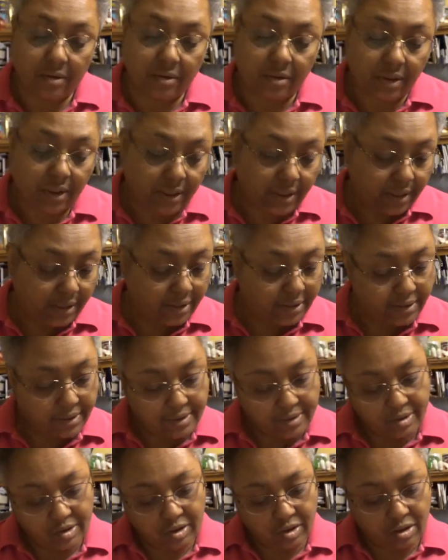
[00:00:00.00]
Okay, yeah,
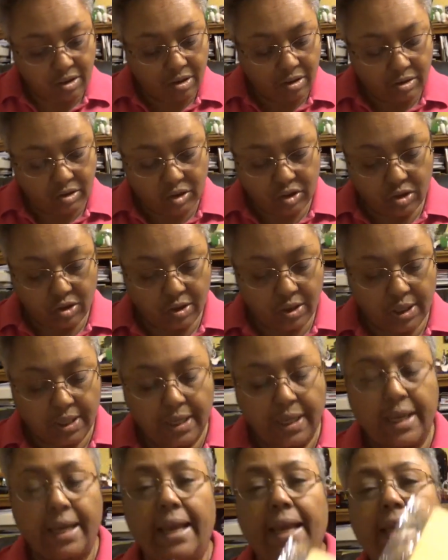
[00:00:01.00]
that's the chart.
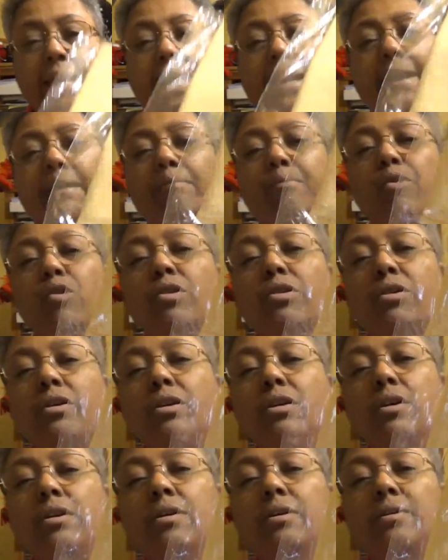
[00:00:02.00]
And I'm going to
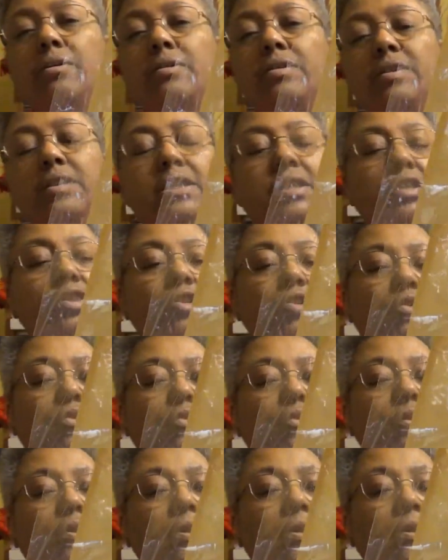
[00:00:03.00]
stitch it
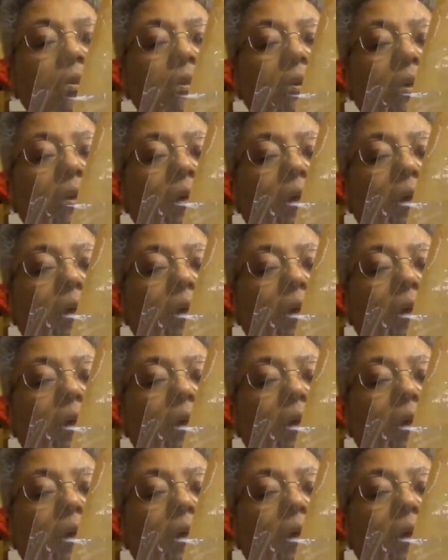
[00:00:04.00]
on